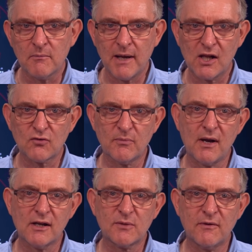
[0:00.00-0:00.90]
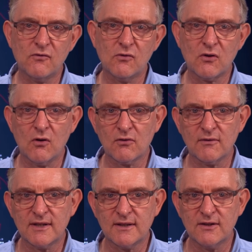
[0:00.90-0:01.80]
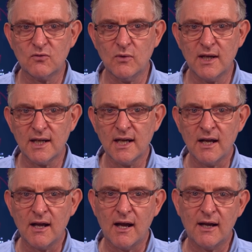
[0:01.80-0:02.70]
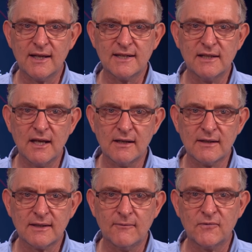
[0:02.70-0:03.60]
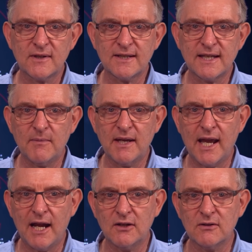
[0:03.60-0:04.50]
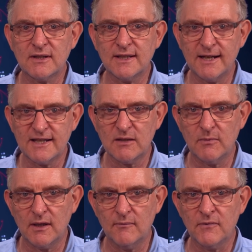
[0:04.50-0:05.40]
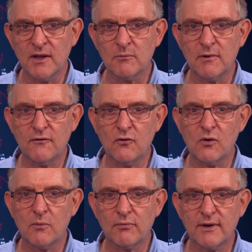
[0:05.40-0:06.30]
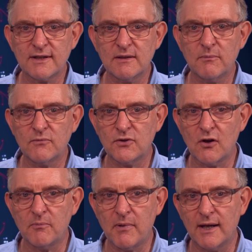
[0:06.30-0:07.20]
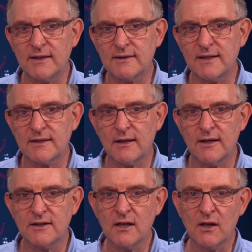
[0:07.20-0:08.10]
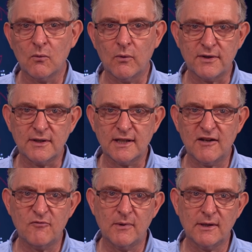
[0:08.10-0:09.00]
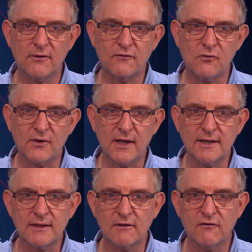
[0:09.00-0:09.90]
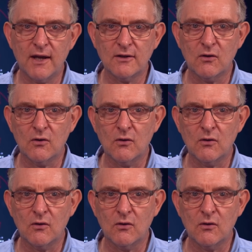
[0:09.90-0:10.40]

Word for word: Powell's remarks before Congress this week are his last semi annual testimony before President Joe Biden decides whether to give him another four years at the Fed